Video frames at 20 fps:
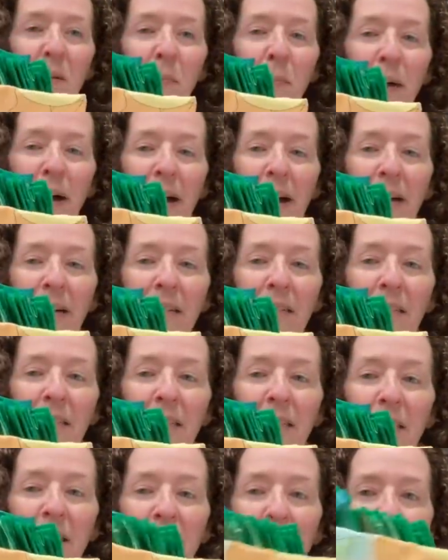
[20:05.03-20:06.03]

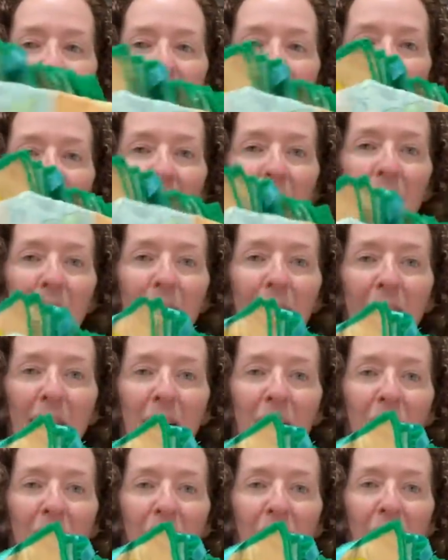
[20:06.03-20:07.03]
box, and it's all
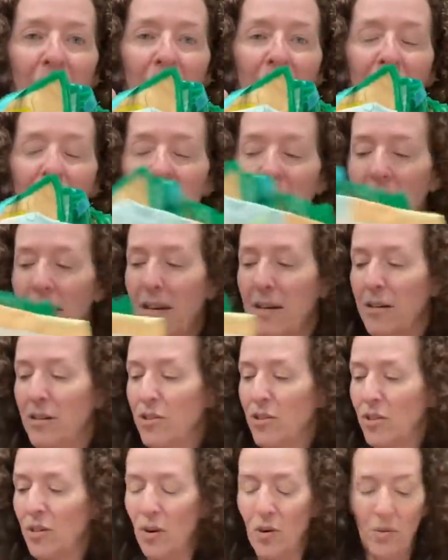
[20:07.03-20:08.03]
like felt and
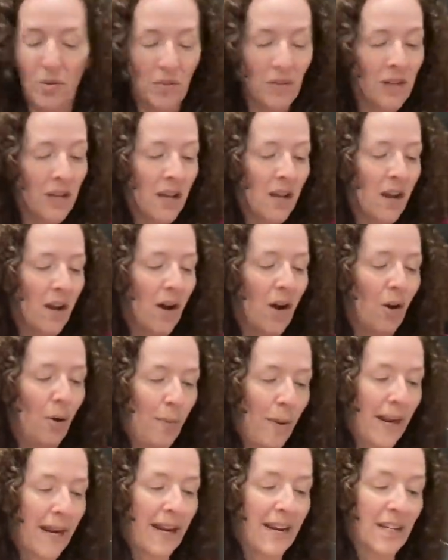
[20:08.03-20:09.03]
sewn.
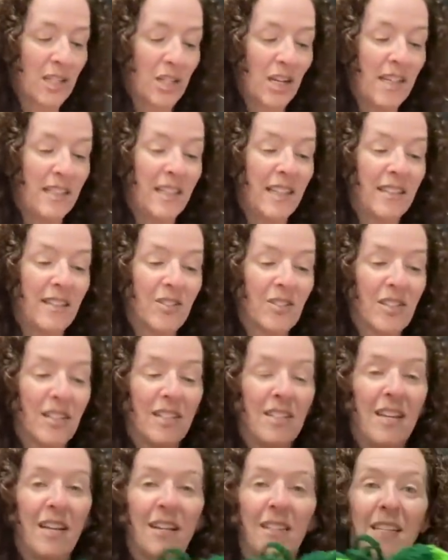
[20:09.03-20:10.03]
Oh my gosh. And then there's a
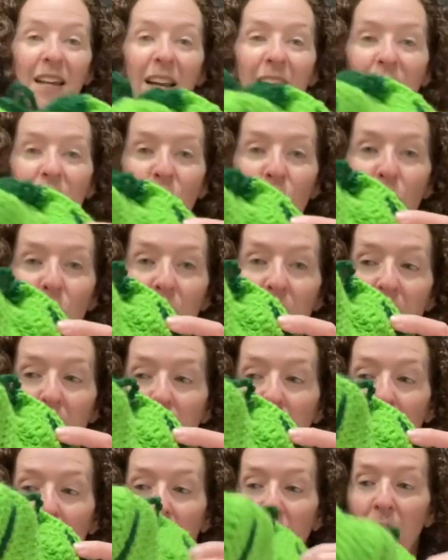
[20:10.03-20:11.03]
tic-tac-toe
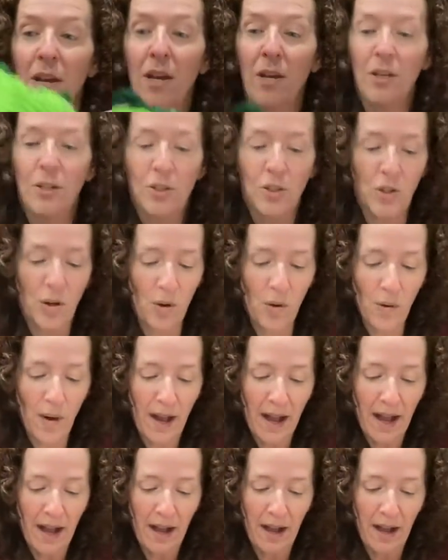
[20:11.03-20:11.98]
game. So